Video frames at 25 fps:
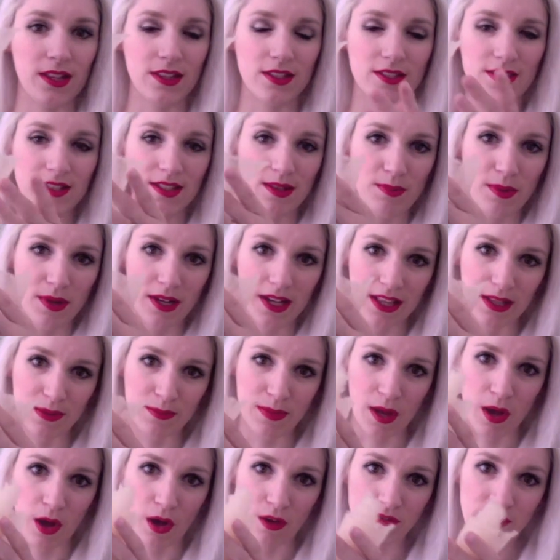and snip a little
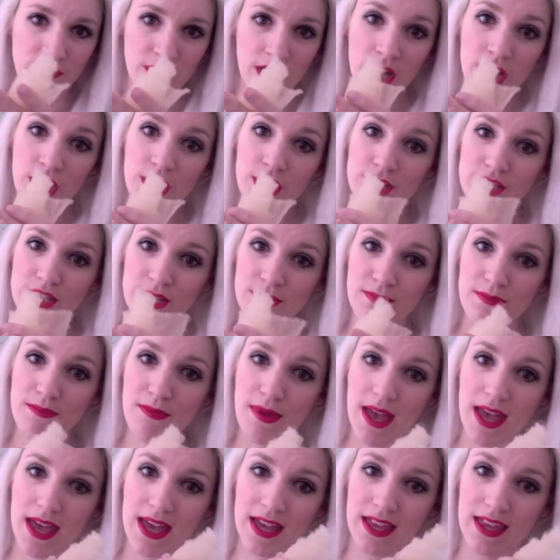bit off to
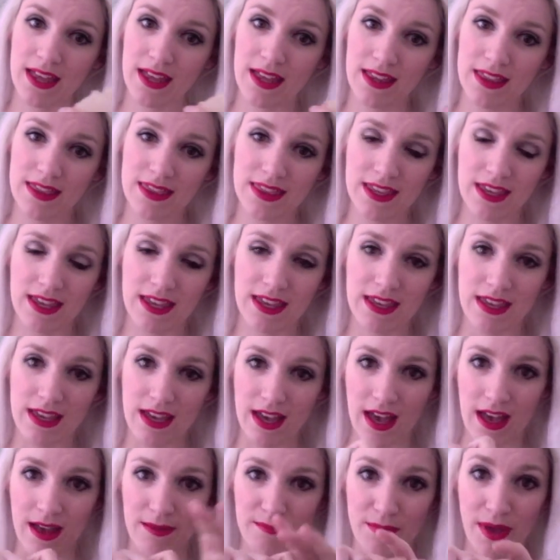make the
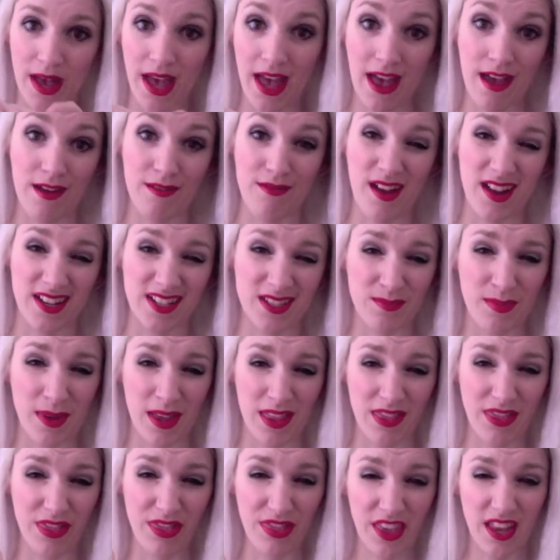hair rat a
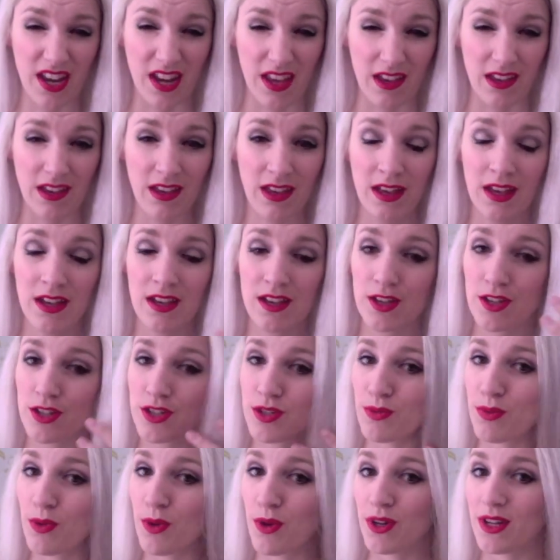bit thinner, because
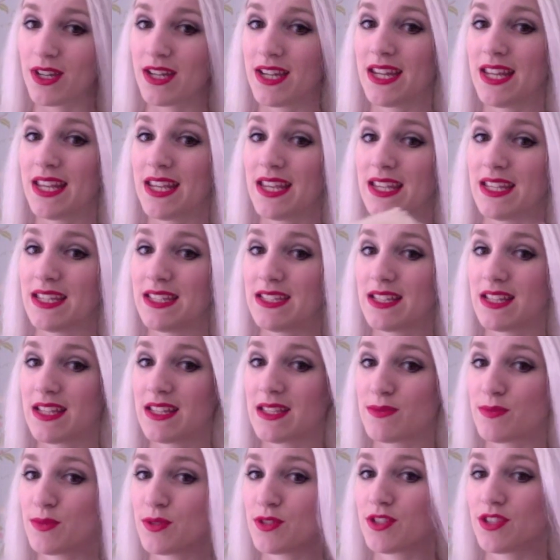you won't need
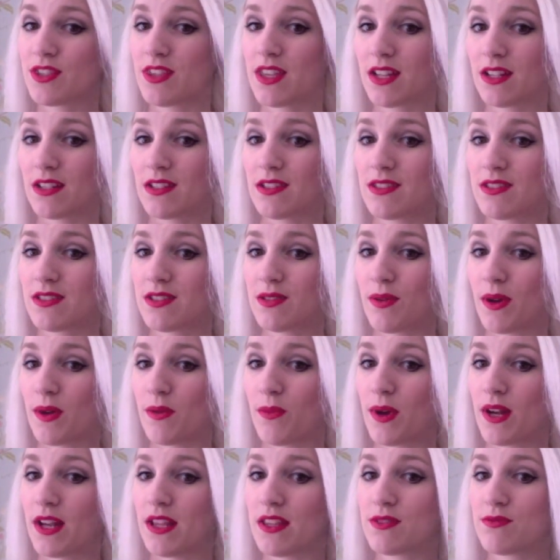as much thickness to it
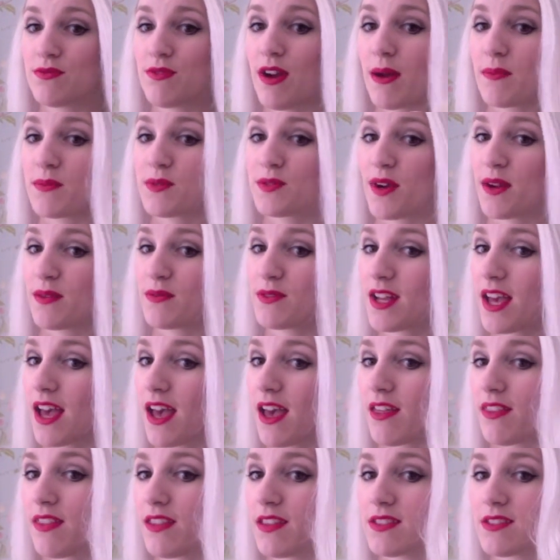when it's wrapped around
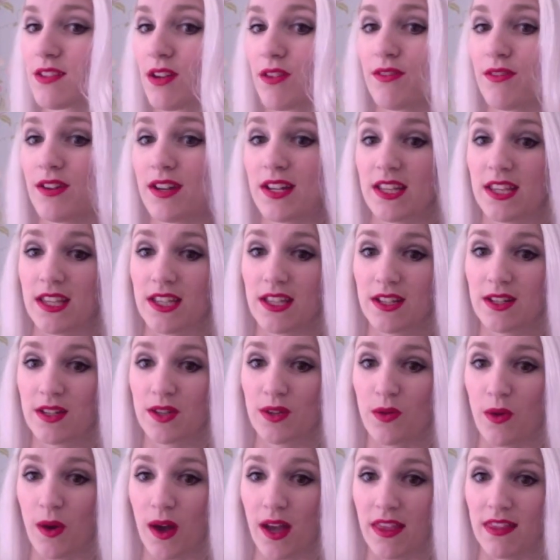hair that's already
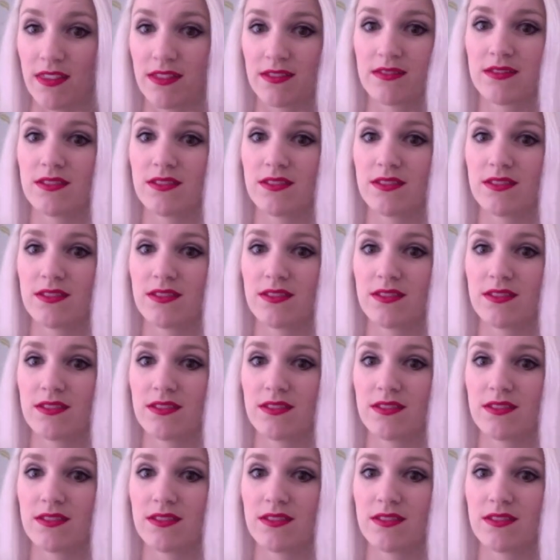quite